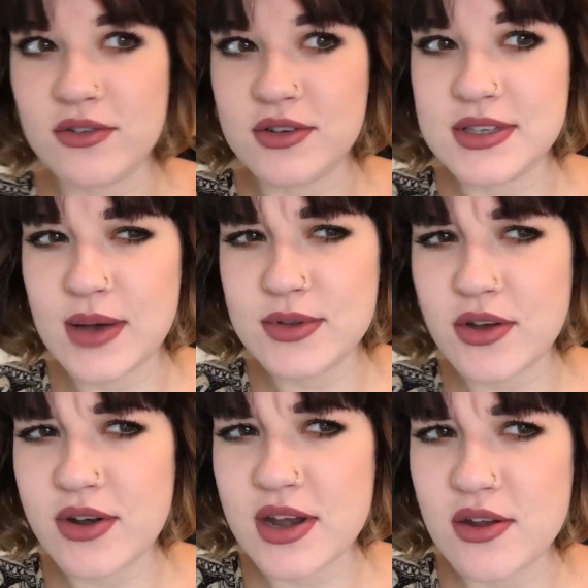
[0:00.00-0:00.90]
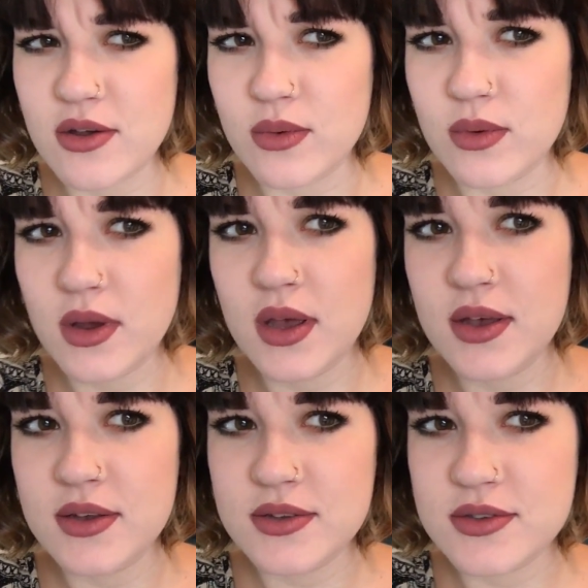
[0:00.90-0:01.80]
because that was already new.
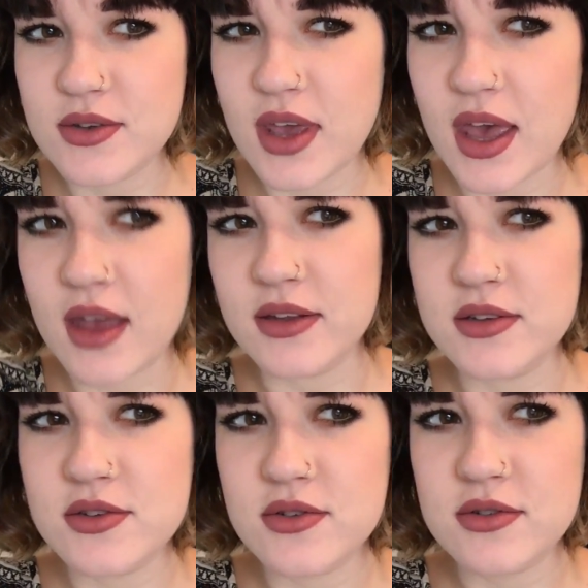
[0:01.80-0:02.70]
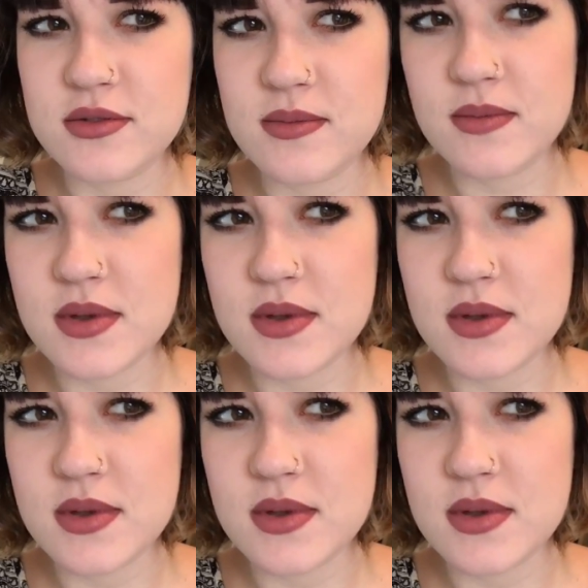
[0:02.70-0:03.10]
So yeah, it's just...